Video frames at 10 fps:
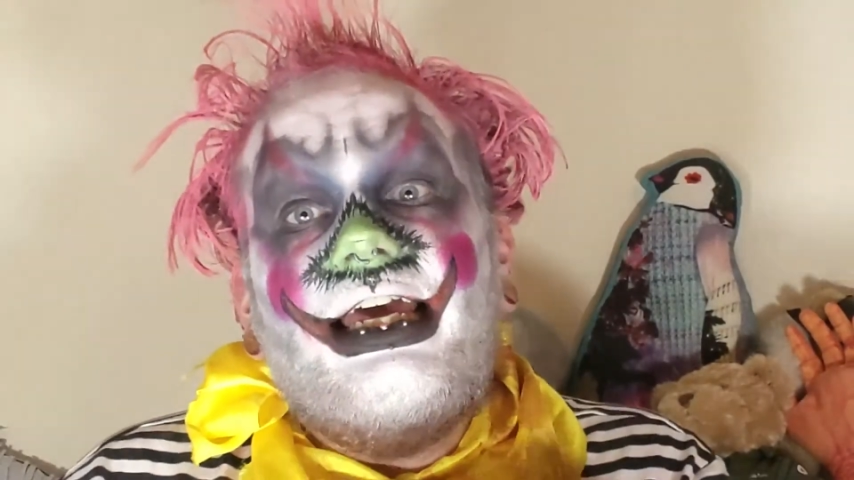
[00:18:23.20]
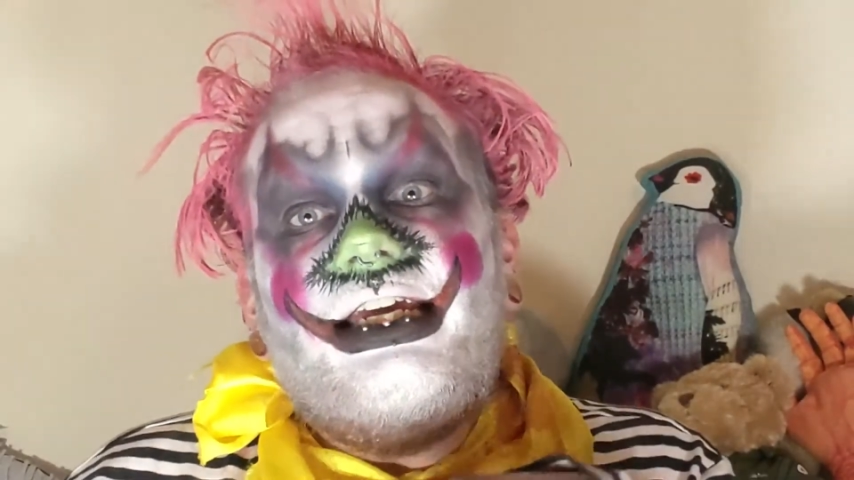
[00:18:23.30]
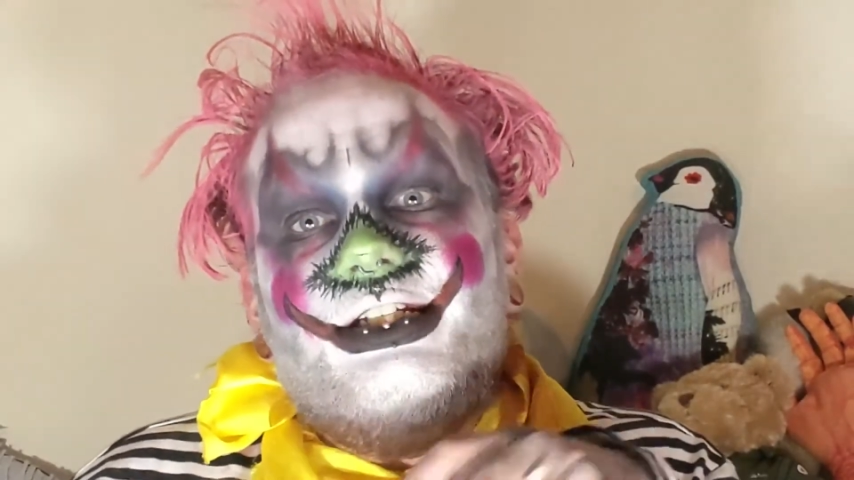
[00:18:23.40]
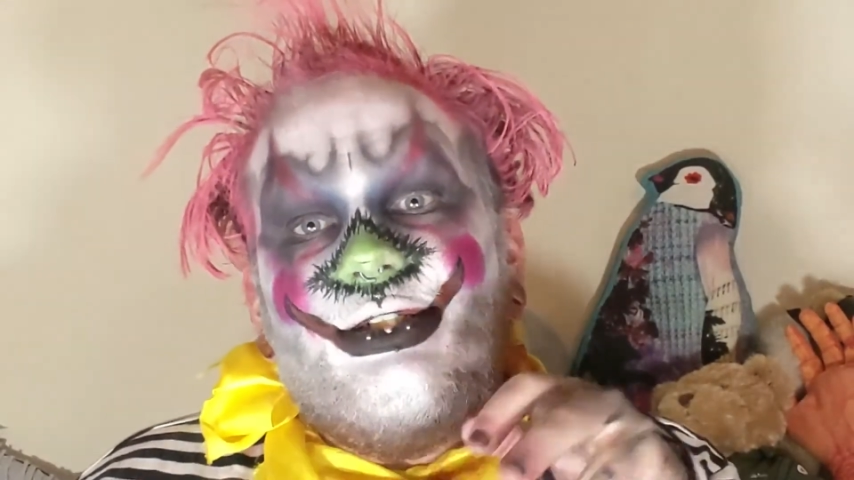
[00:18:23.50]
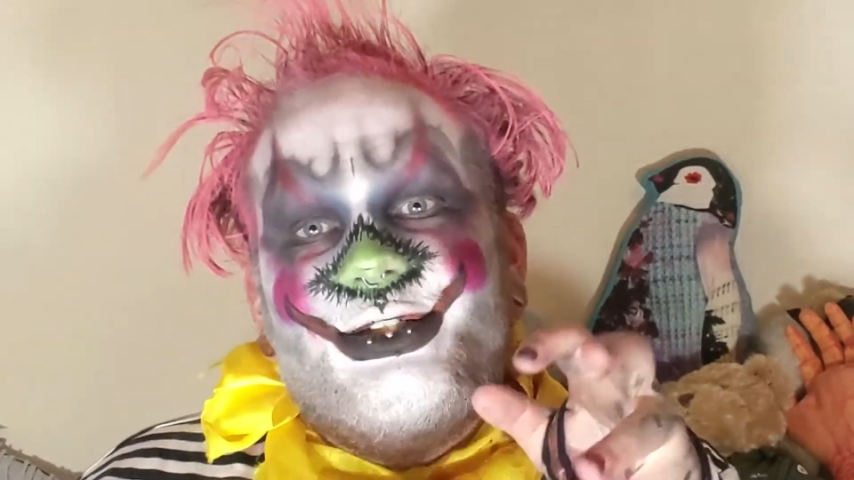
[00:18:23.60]

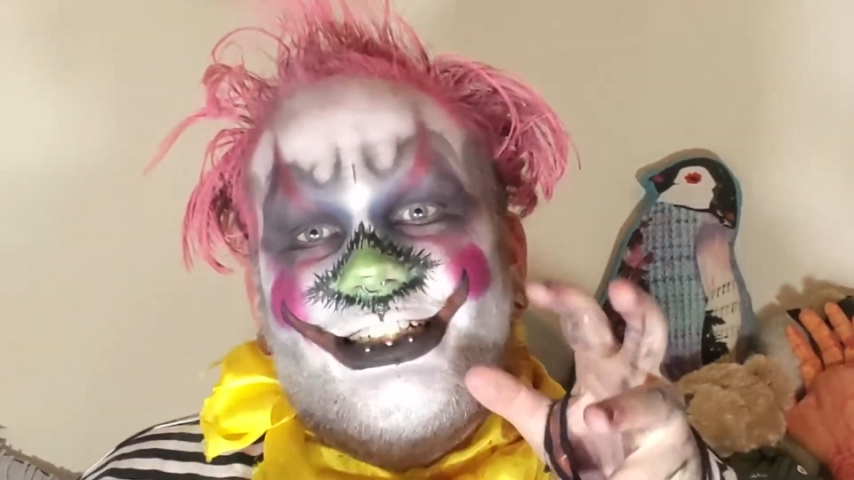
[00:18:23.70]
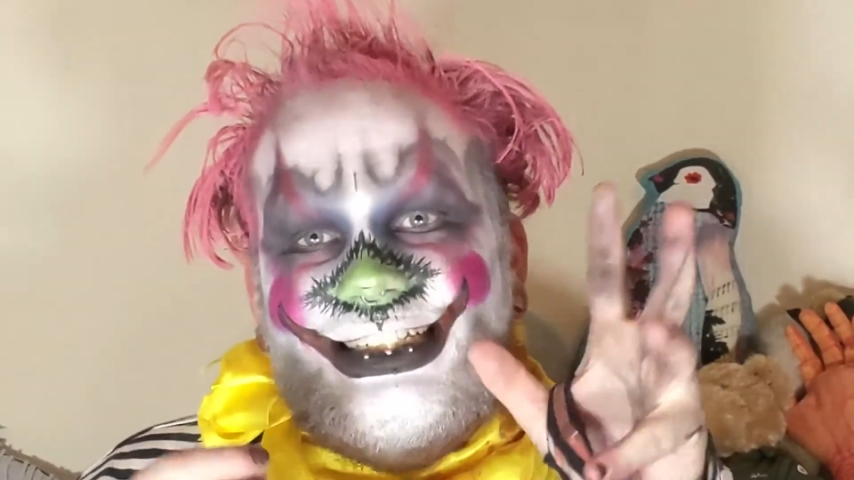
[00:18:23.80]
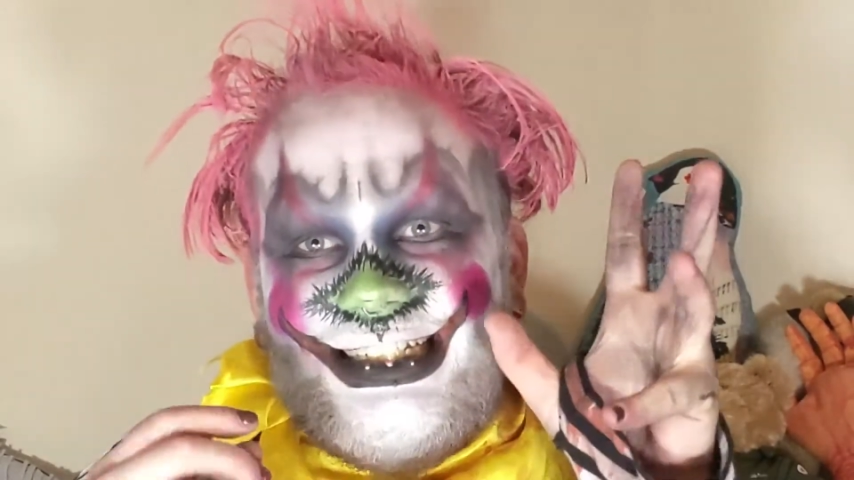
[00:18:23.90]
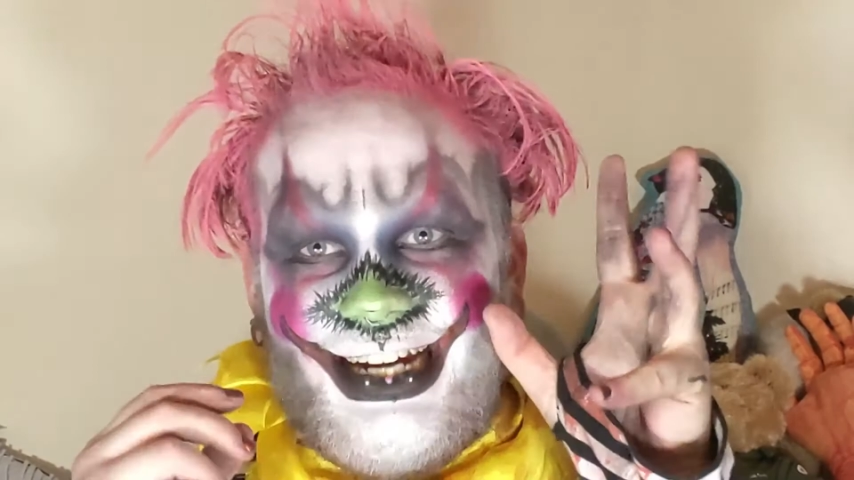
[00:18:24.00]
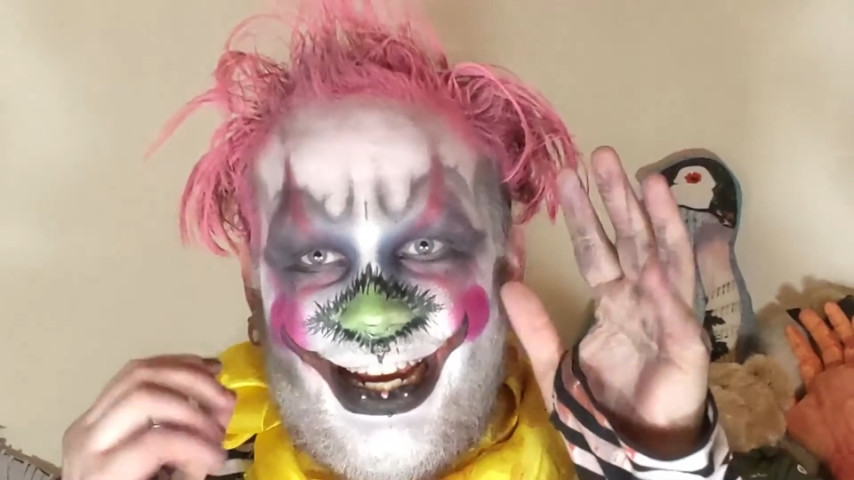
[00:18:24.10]
As you can
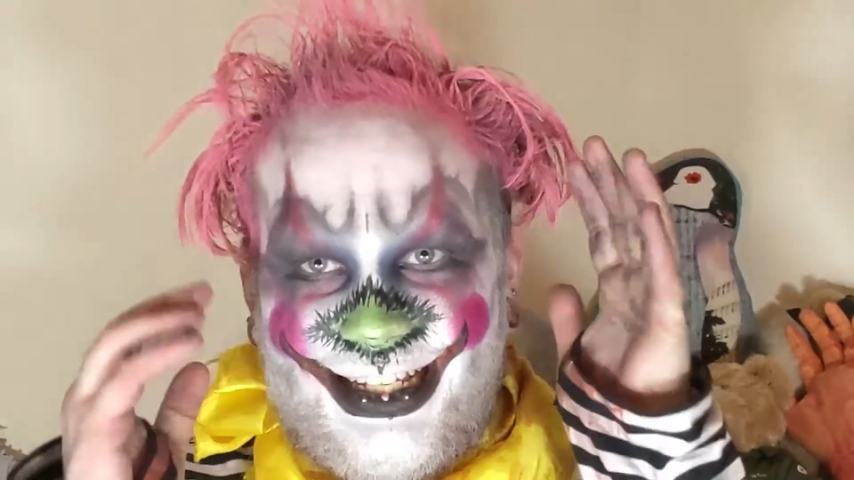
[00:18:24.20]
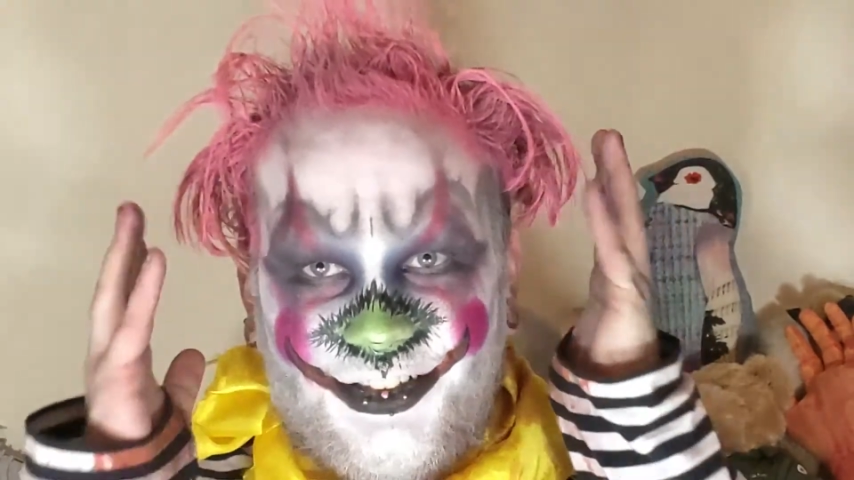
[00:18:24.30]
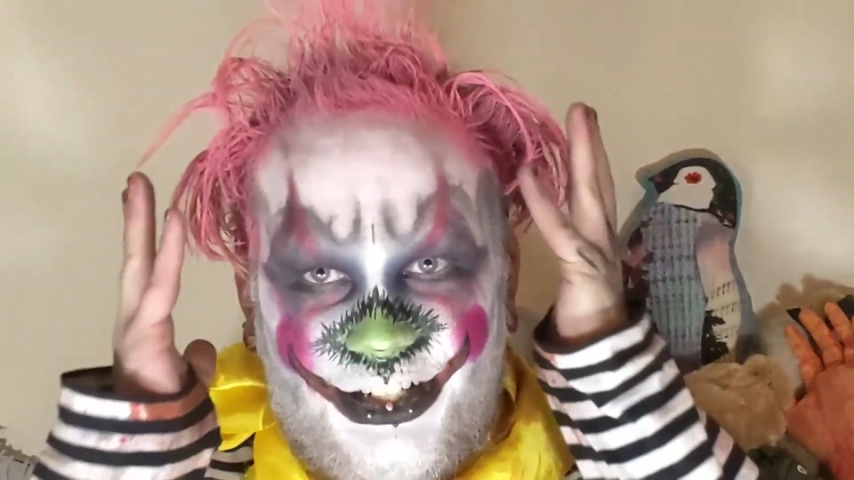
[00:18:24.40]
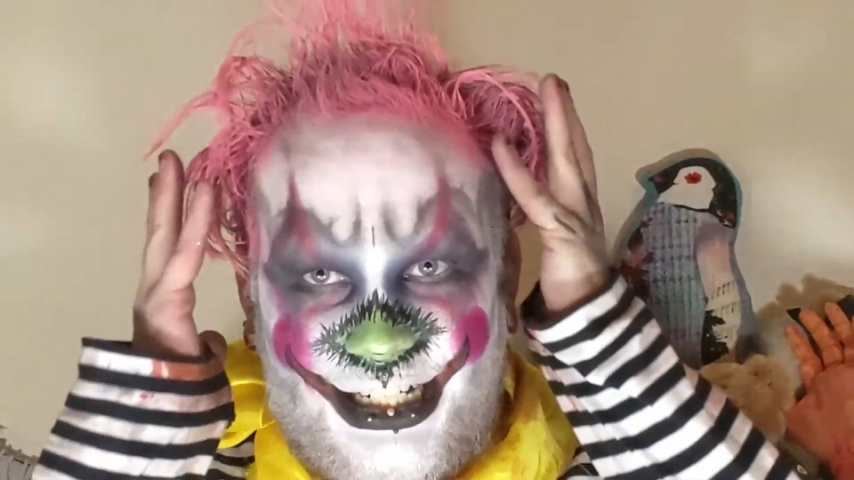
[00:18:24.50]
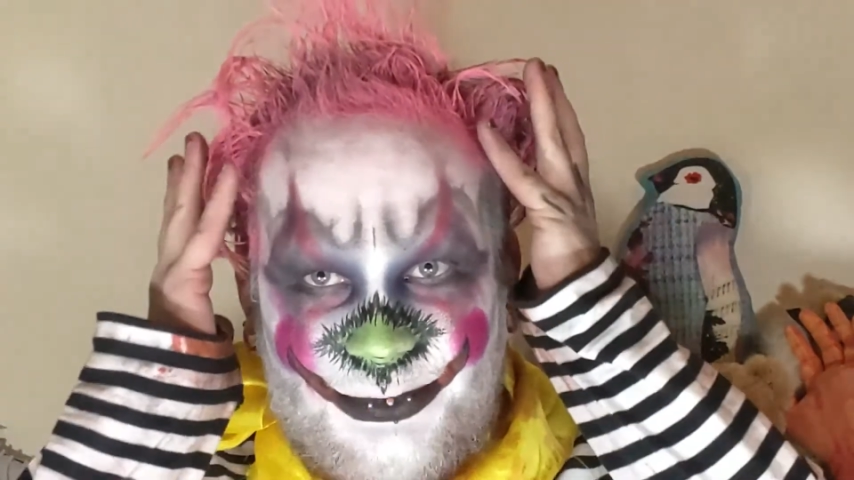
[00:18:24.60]
see, I
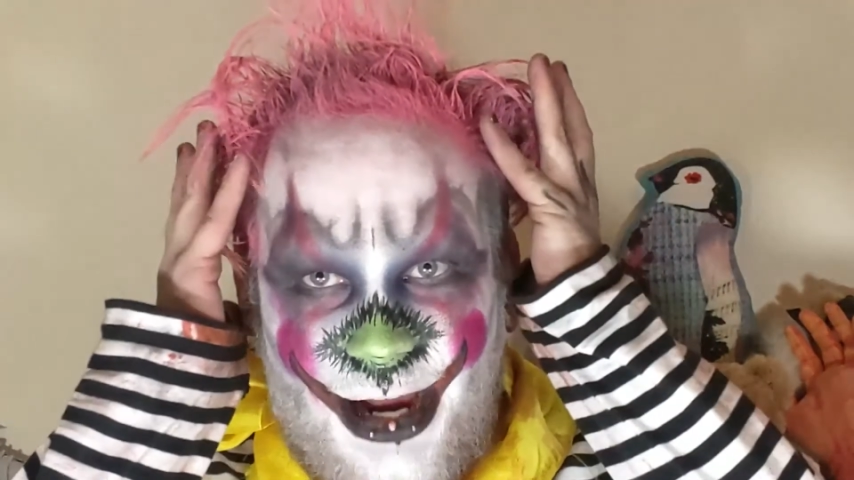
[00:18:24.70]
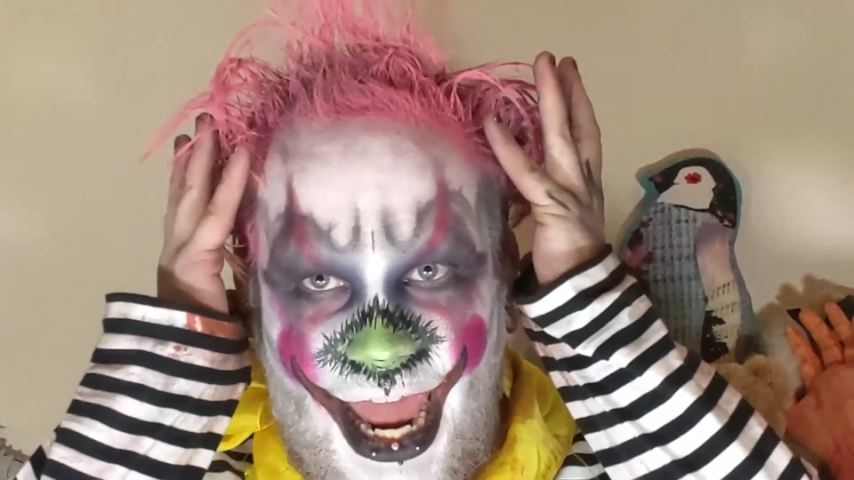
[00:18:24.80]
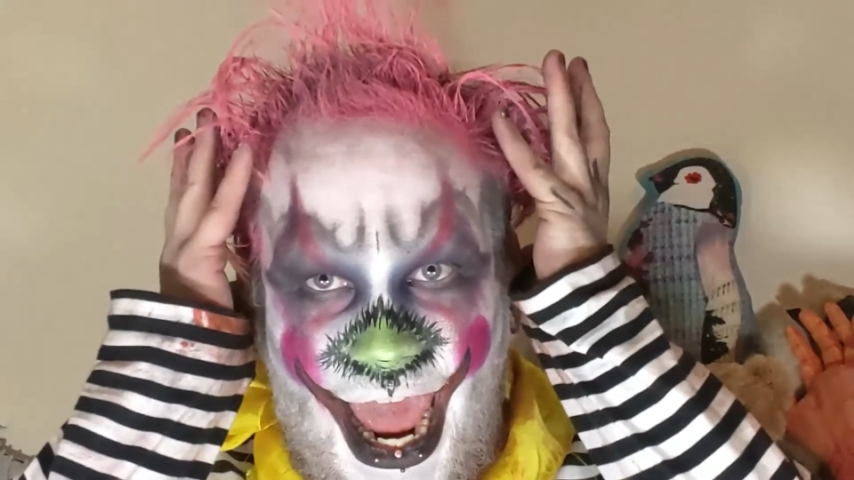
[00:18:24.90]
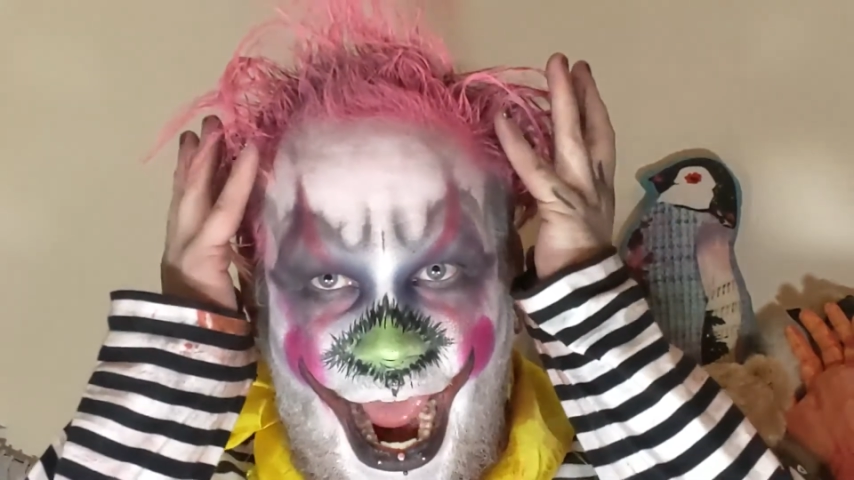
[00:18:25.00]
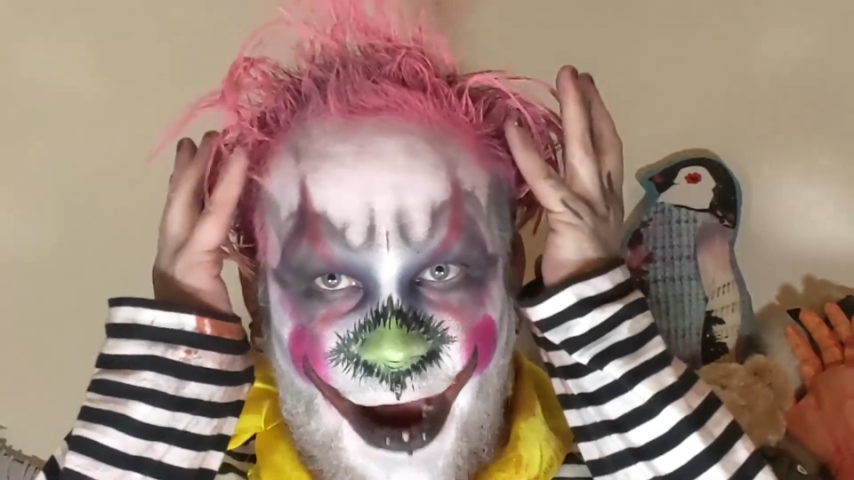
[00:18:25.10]
finished my
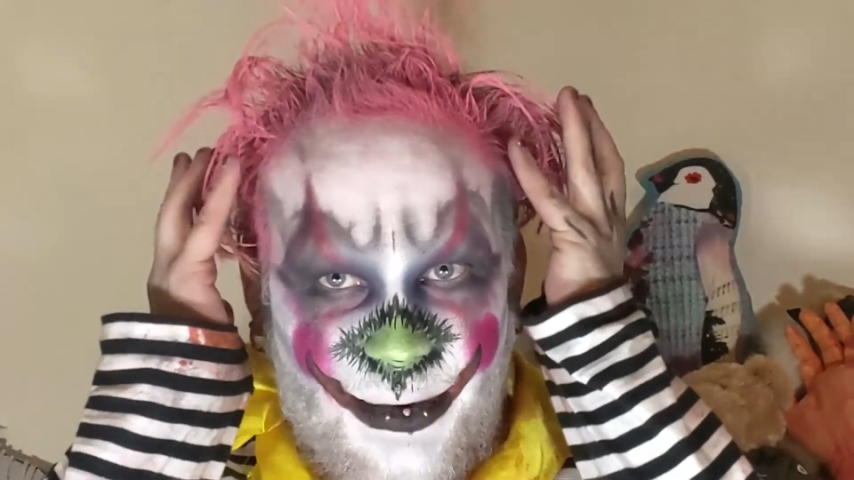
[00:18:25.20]
hair